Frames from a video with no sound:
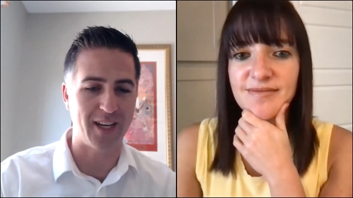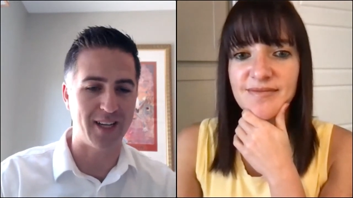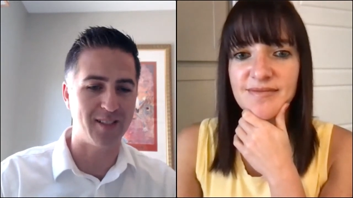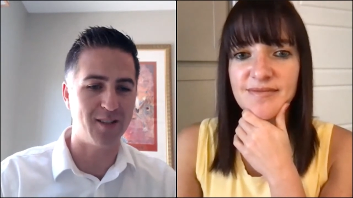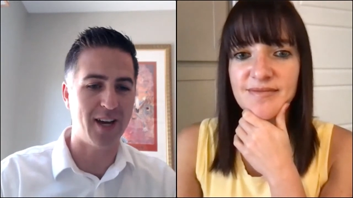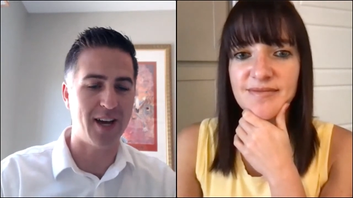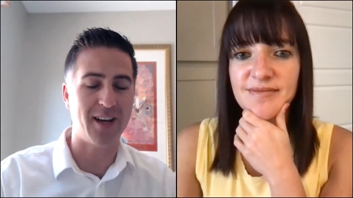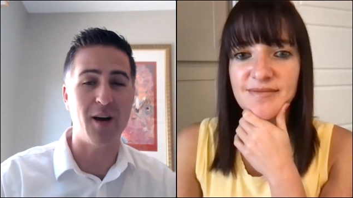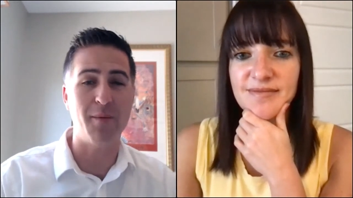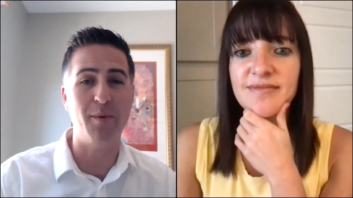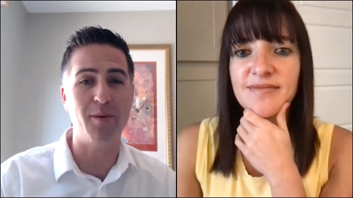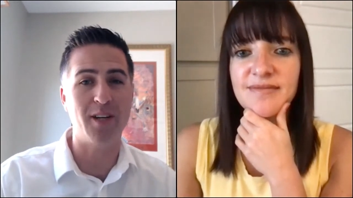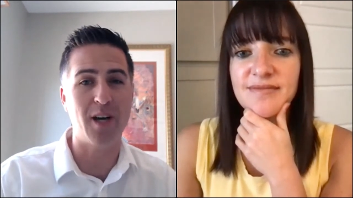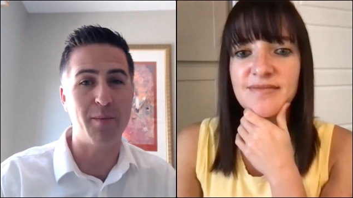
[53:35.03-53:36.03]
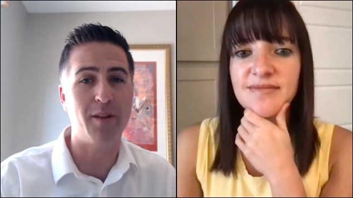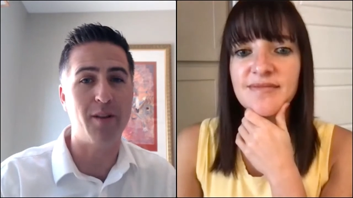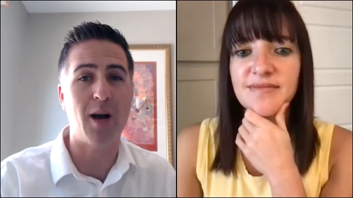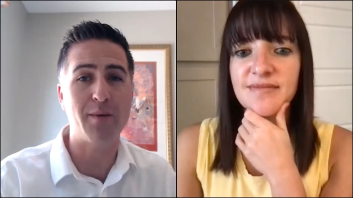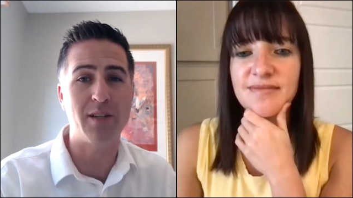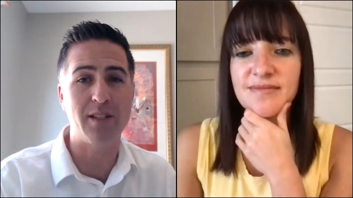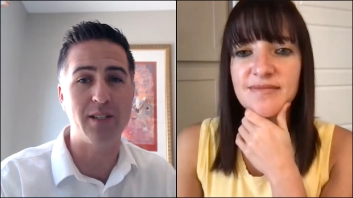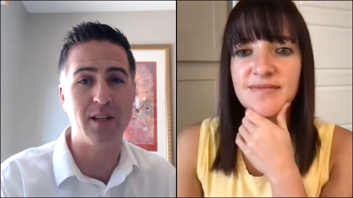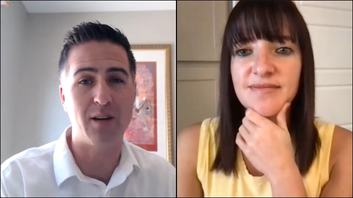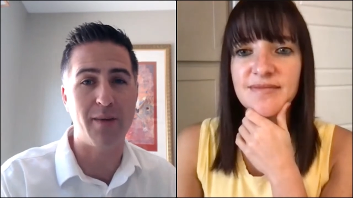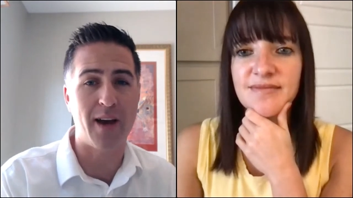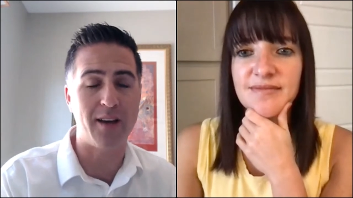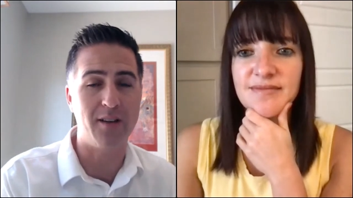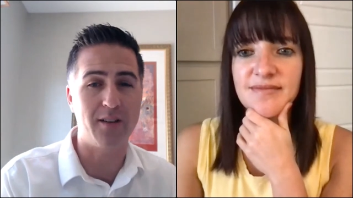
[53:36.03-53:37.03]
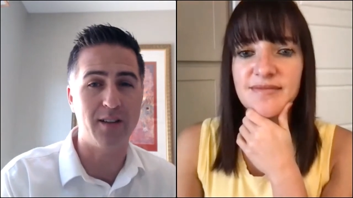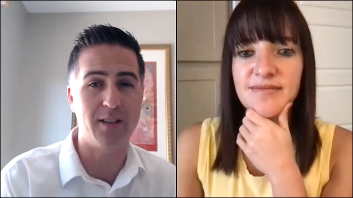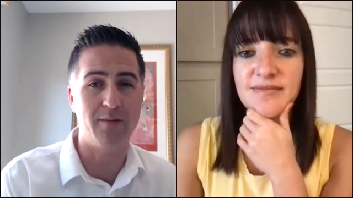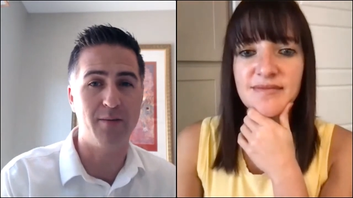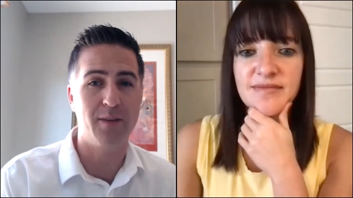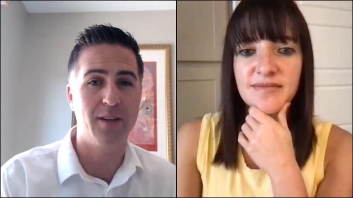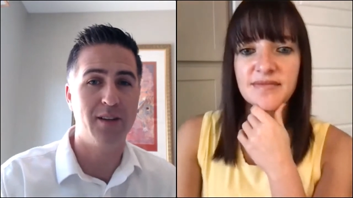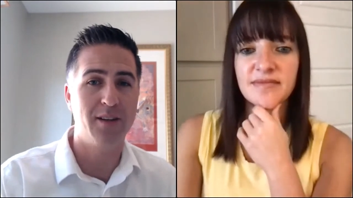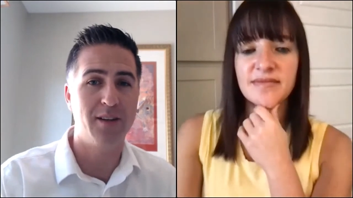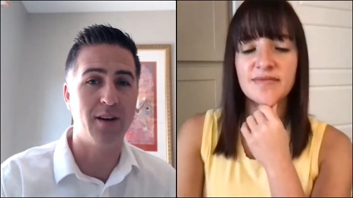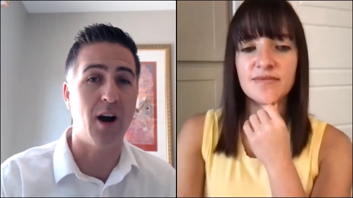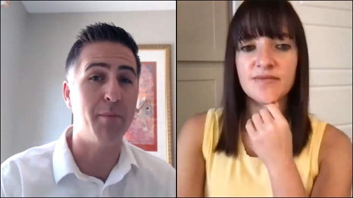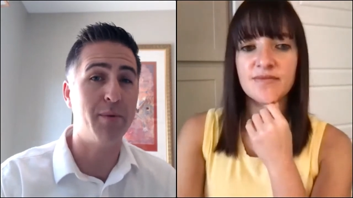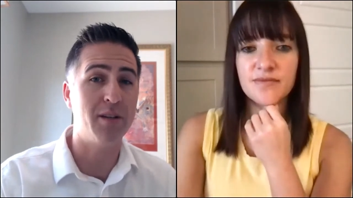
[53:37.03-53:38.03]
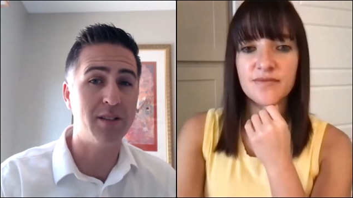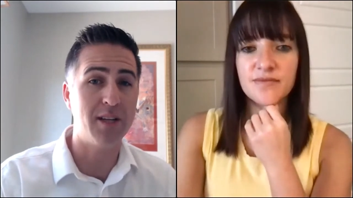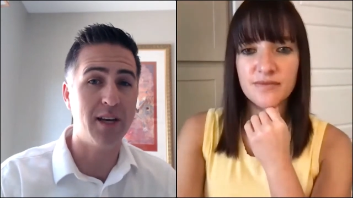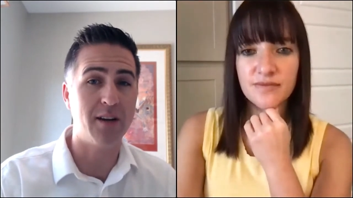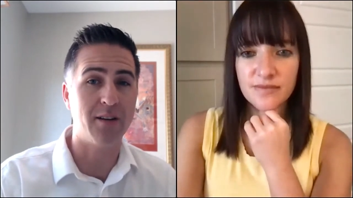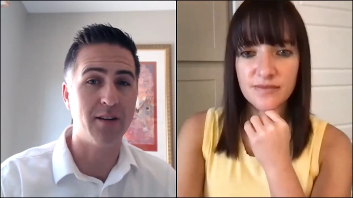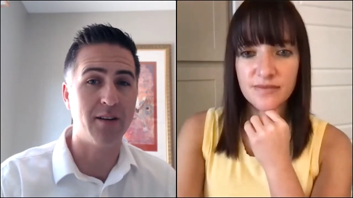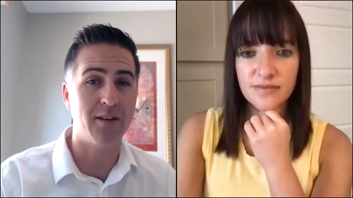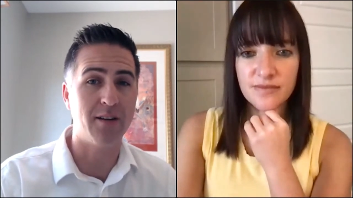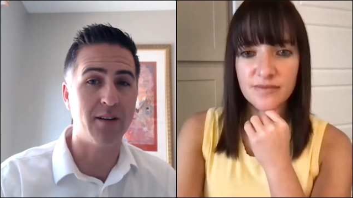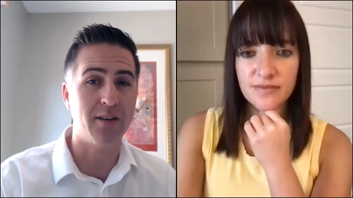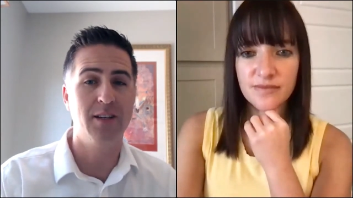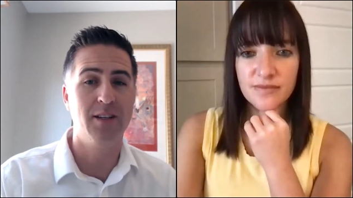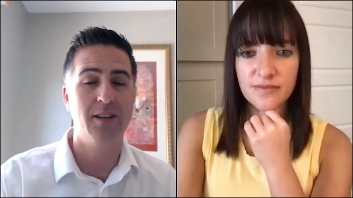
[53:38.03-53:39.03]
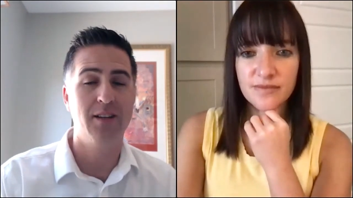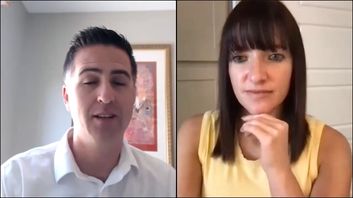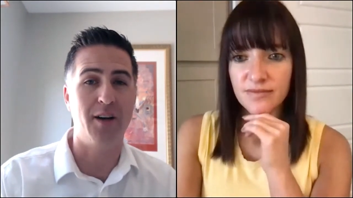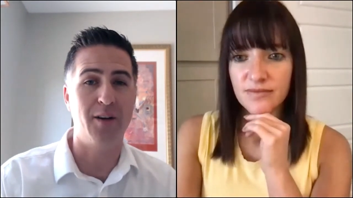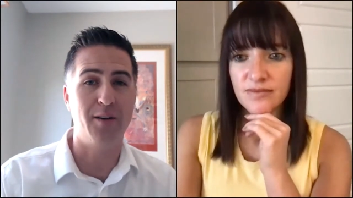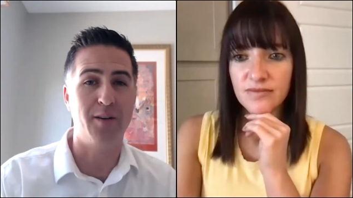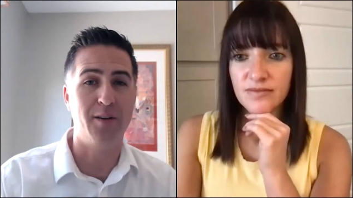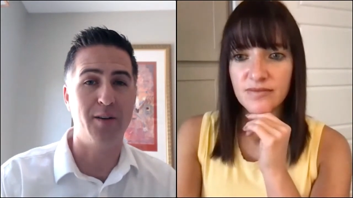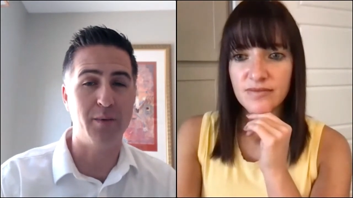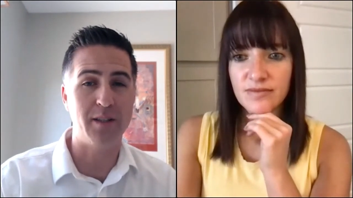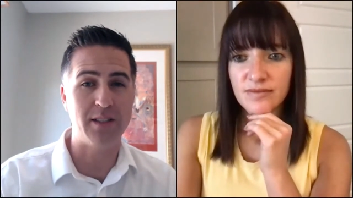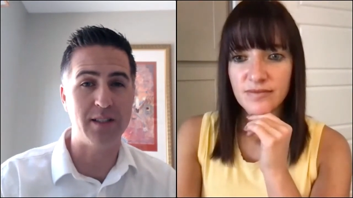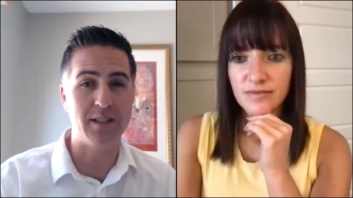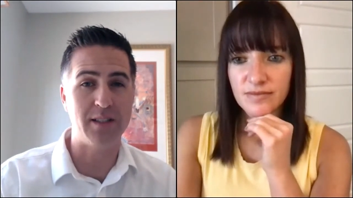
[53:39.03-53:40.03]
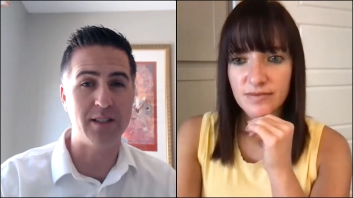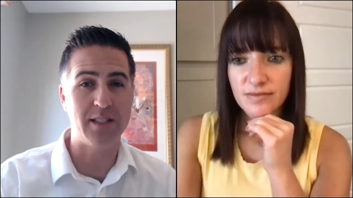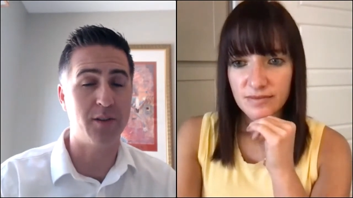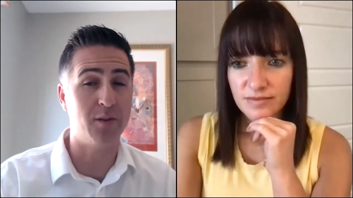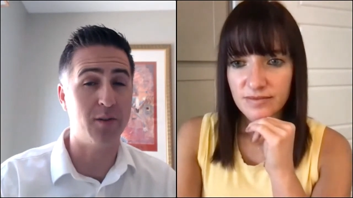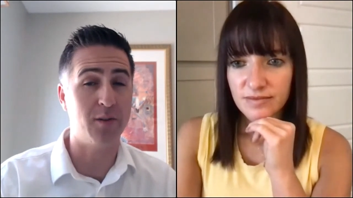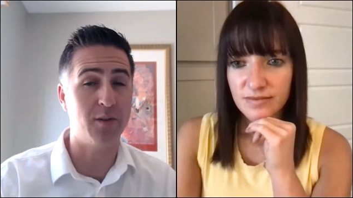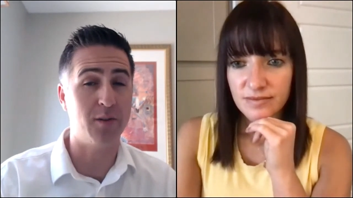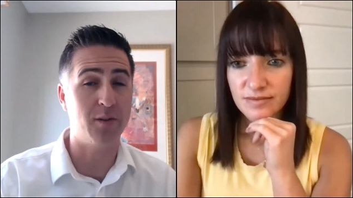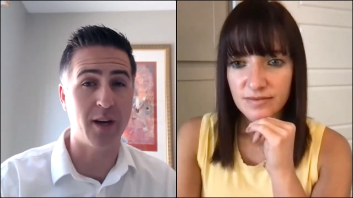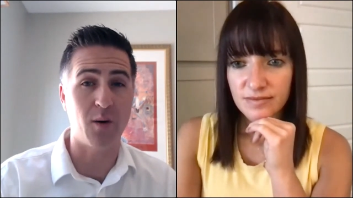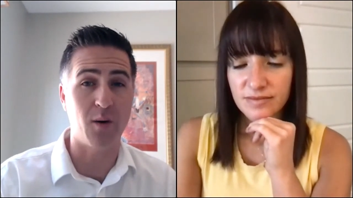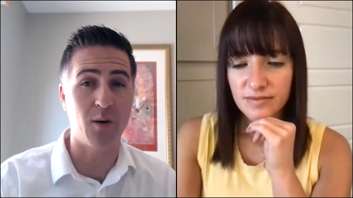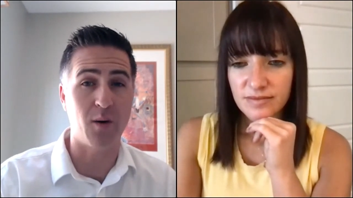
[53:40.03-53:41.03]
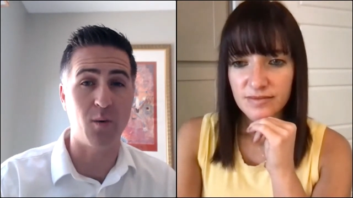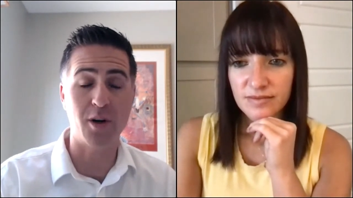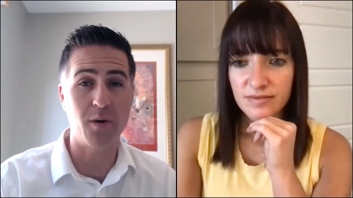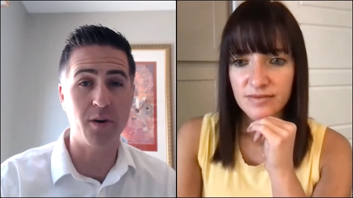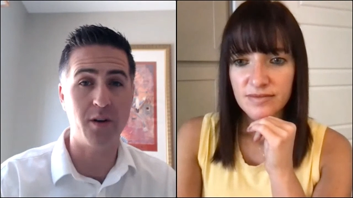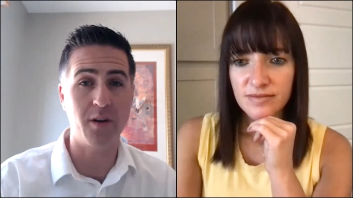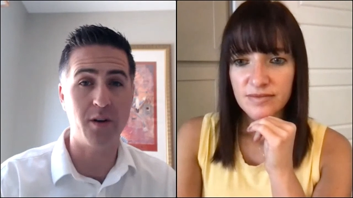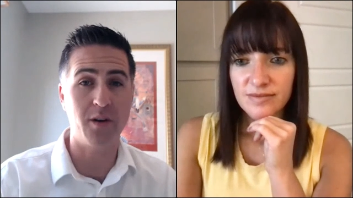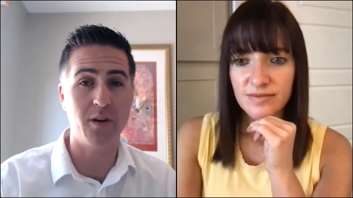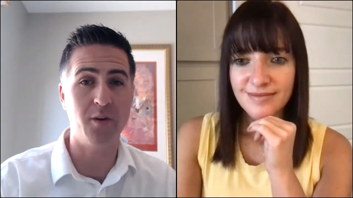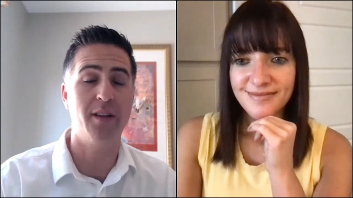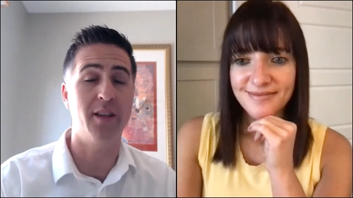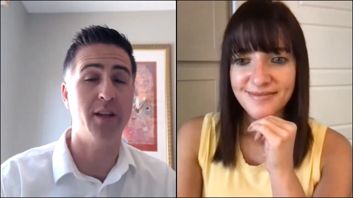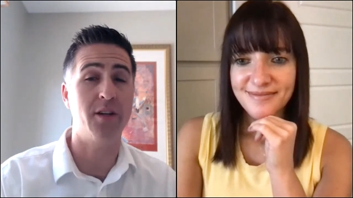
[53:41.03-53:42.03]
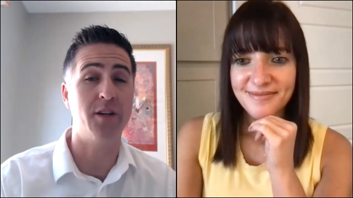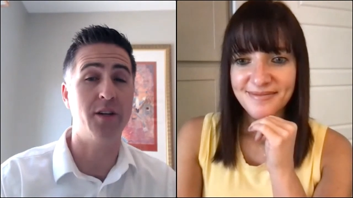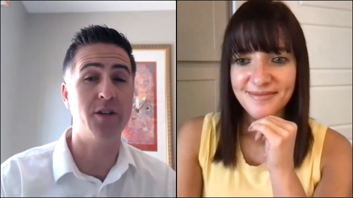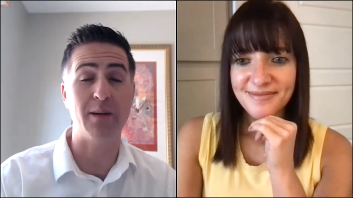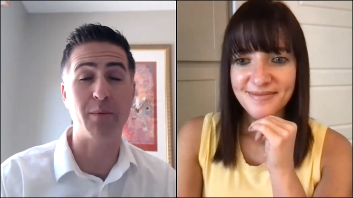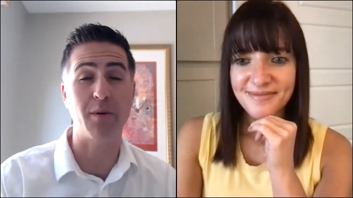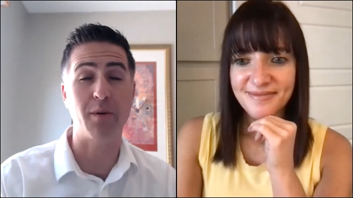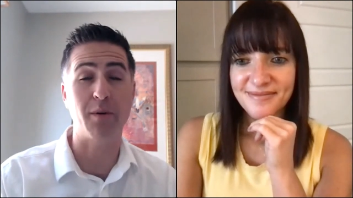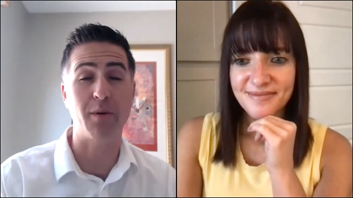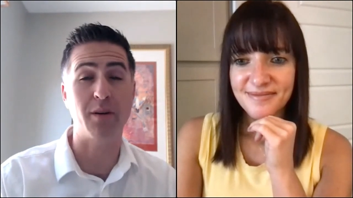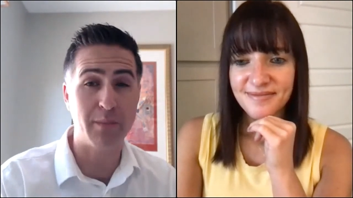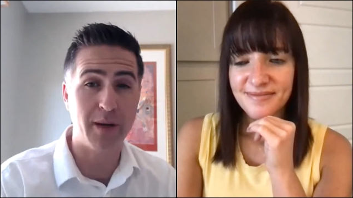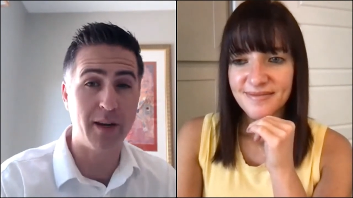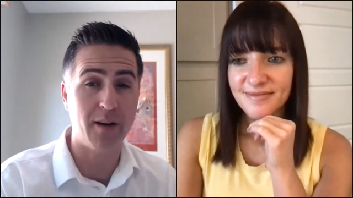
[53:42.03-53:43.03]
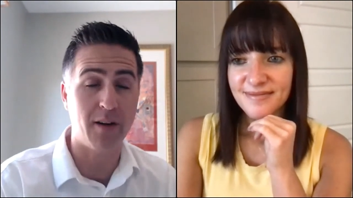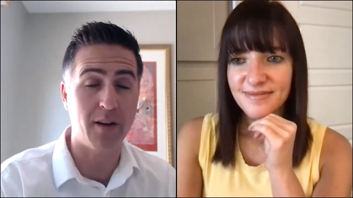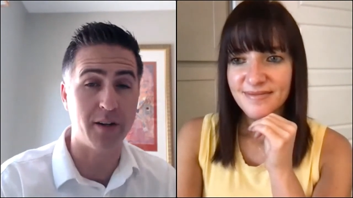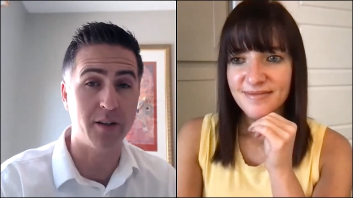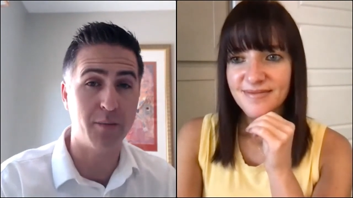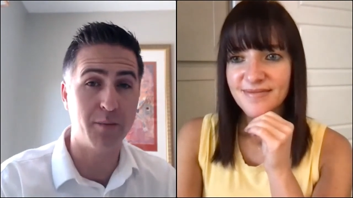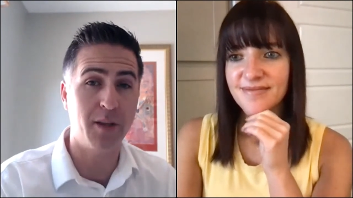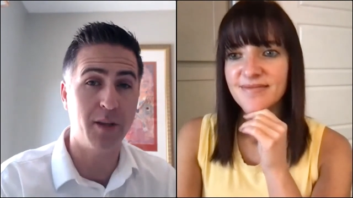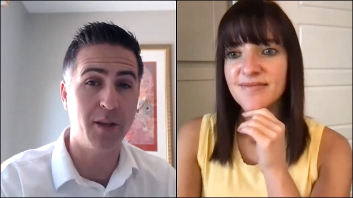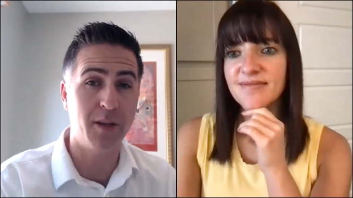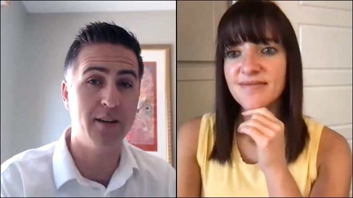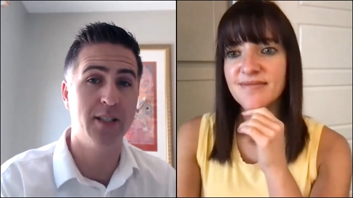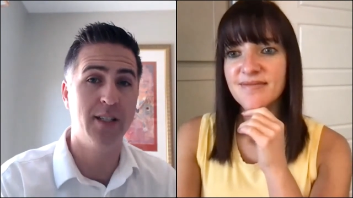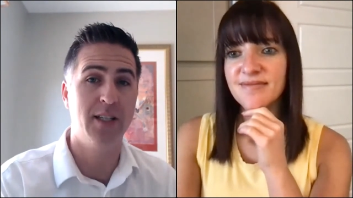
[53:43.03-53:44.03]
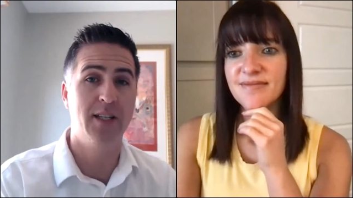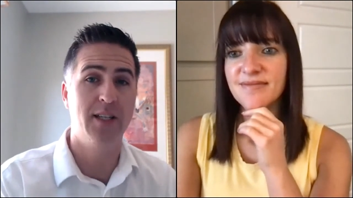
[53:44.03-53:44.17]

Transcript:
Speaker 1: So yeah, a couple, couple options there, Matt. You could compensate her out of your business for doing some kind of work for you, and then she can participate on your plan